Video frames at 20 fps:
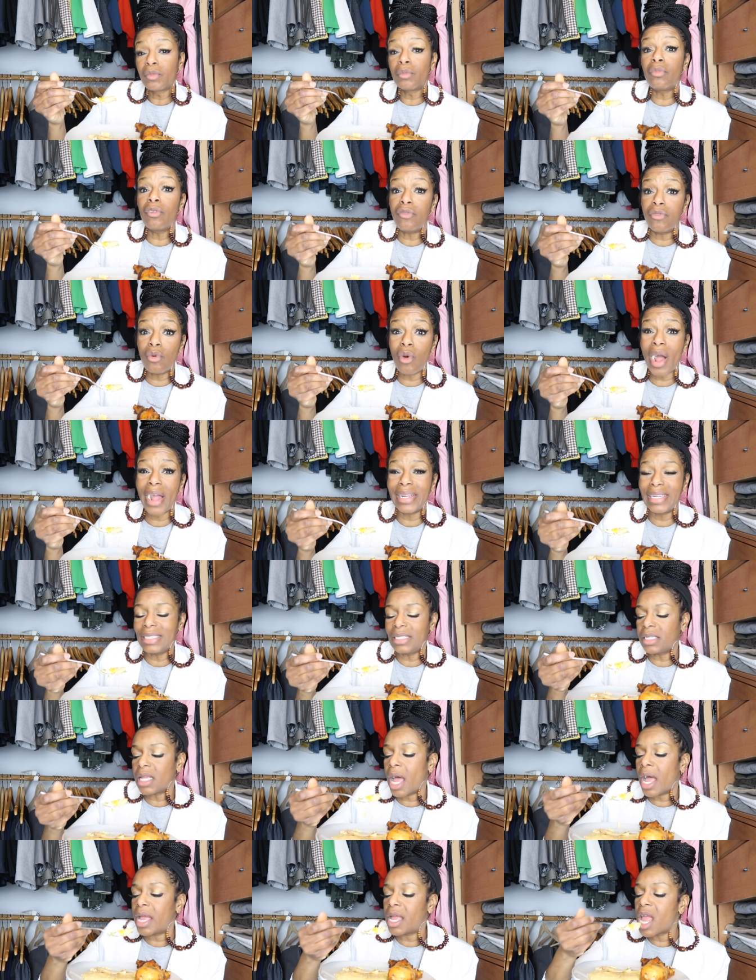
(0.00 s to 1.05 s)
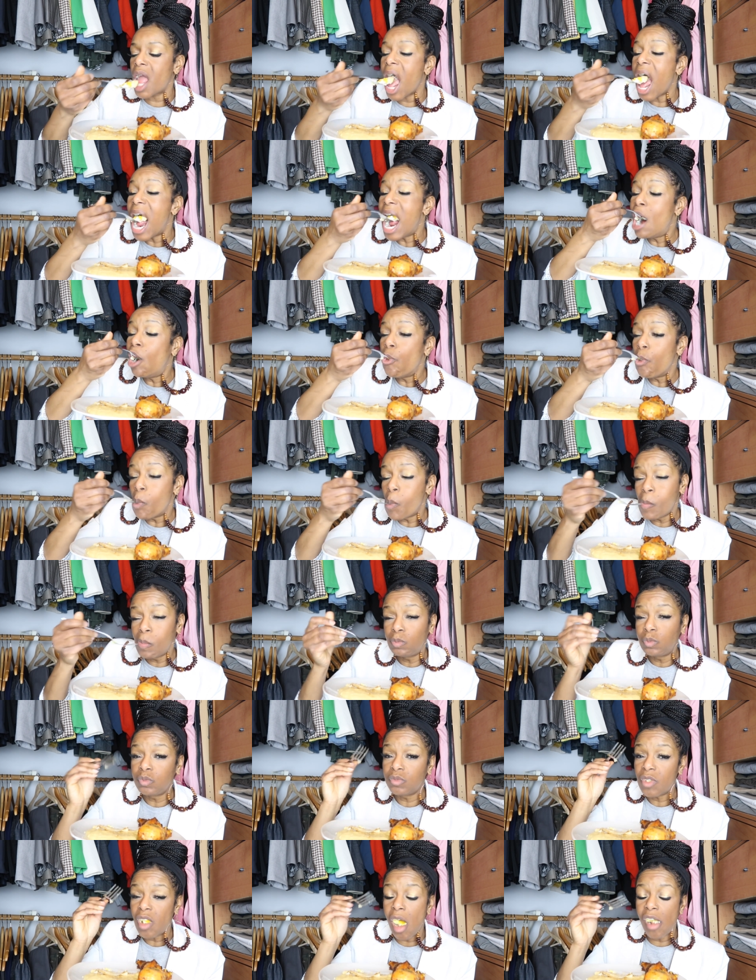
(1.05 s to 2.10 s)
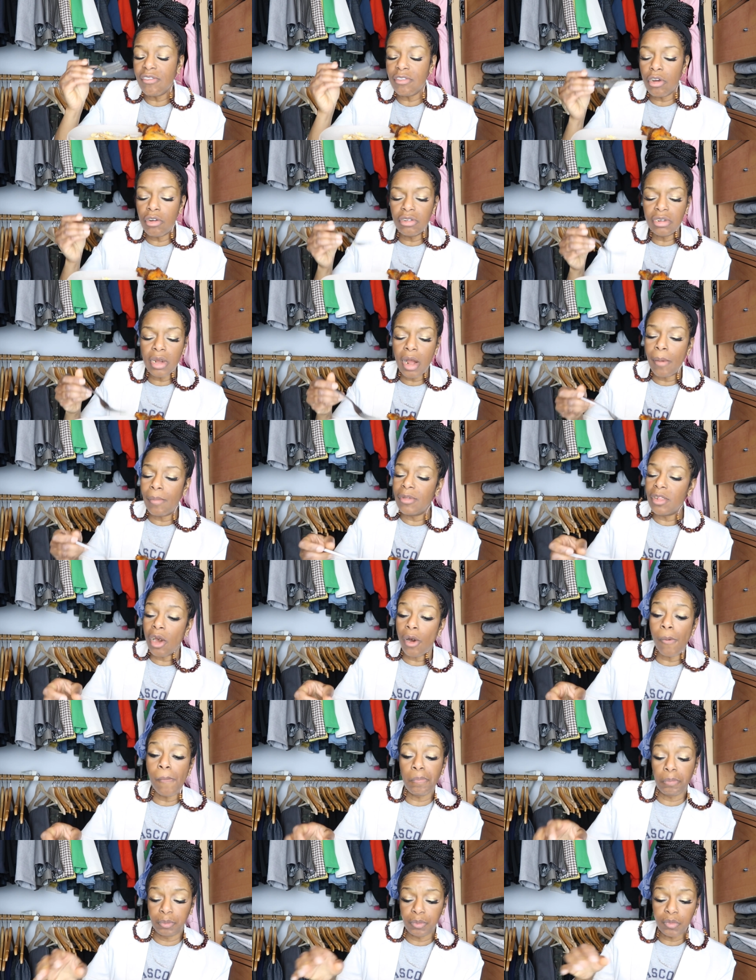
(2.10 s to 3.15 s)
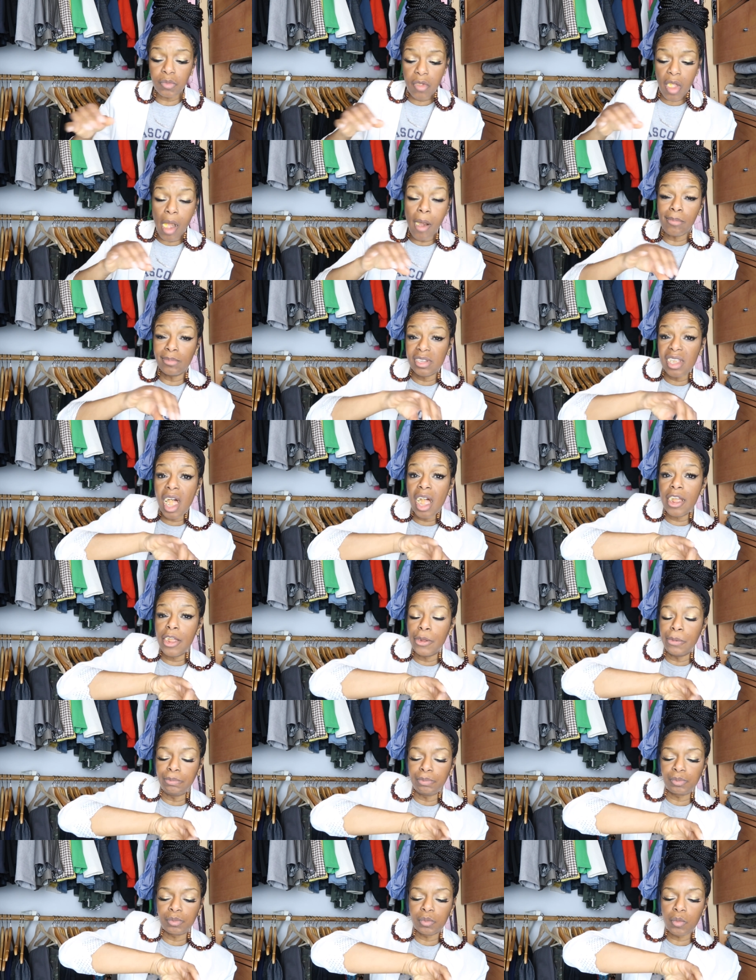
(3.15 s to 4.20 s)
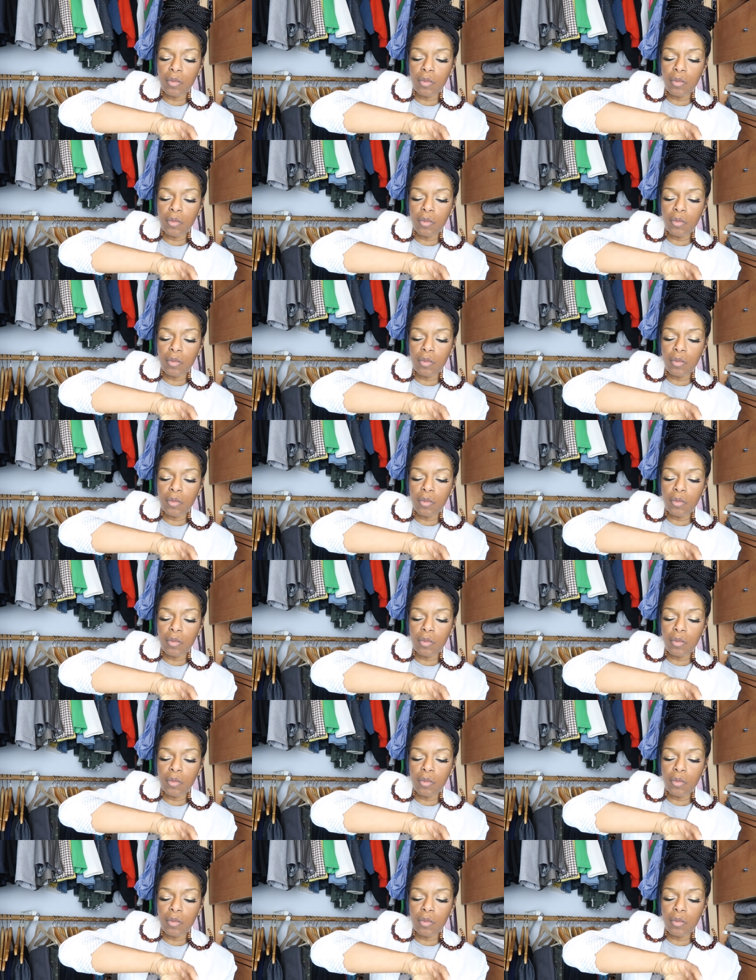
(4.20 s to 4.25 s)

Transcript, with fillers: before I get tired. I know it's coming though. I'm tired.